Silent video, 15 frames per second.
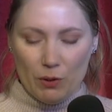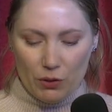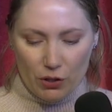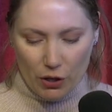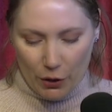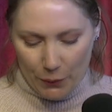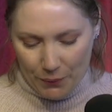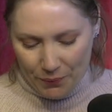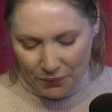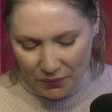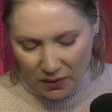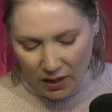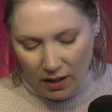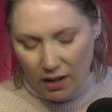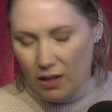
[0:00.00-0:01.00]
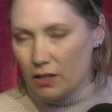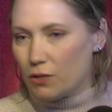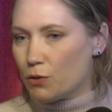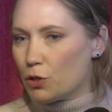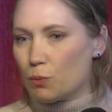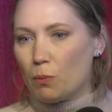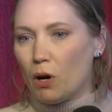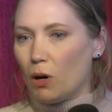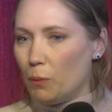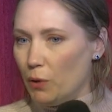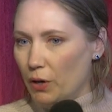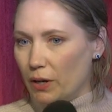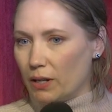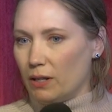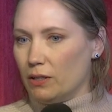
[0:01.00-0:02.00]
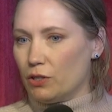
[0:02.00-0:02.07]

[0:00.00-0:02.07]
So it's a small book,